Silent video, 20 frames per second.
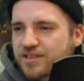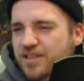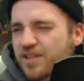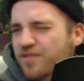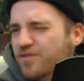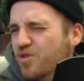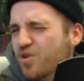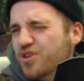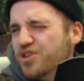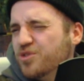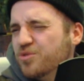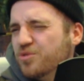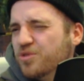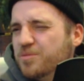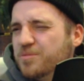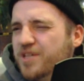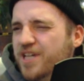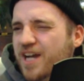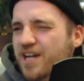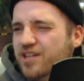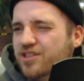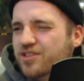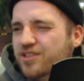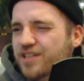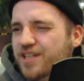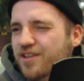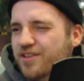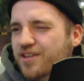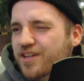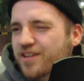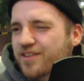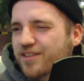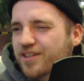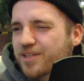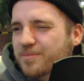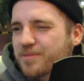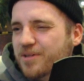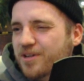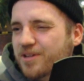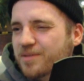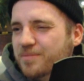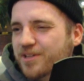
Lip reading: It's like, of course you would be, like, actually, now that I think about it.